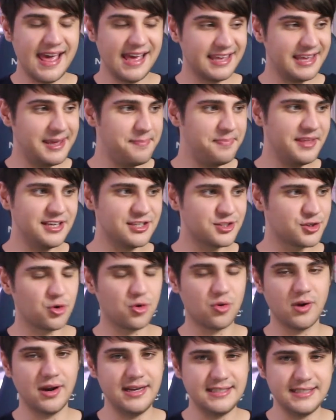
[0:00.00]
Keep these
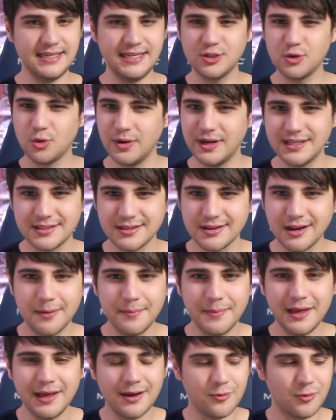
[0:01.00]
crazy twists
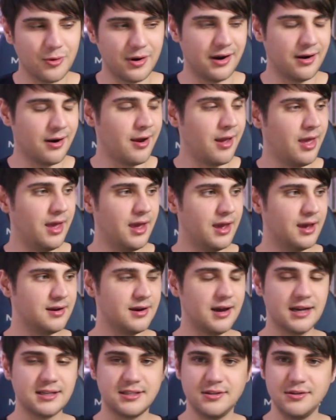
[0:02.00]
coming where
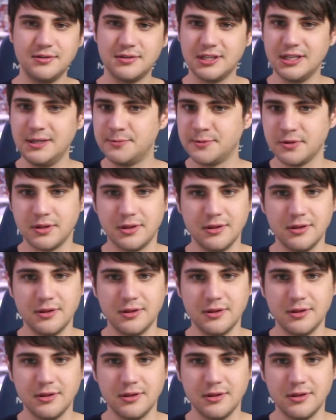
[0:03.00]
Natsu sleeps with